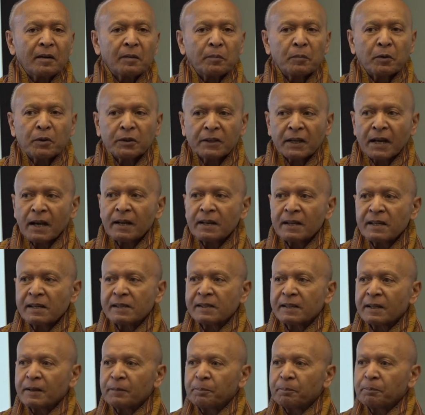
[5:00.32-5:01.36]
Bhutan
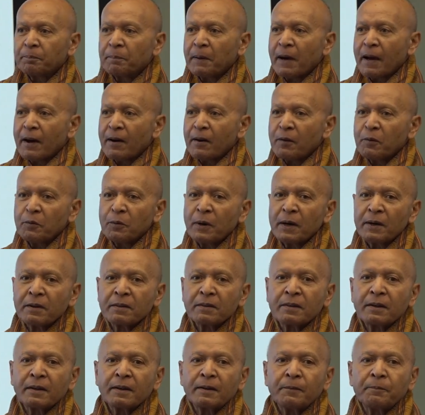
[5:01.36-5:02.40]
is one
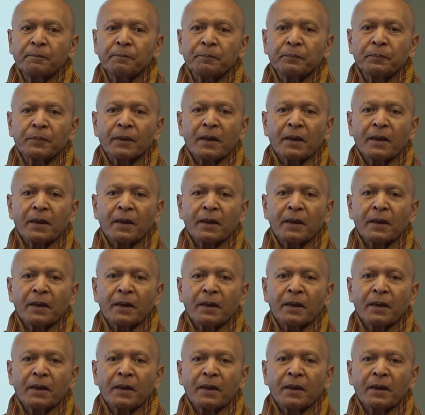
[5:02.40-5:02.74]
of the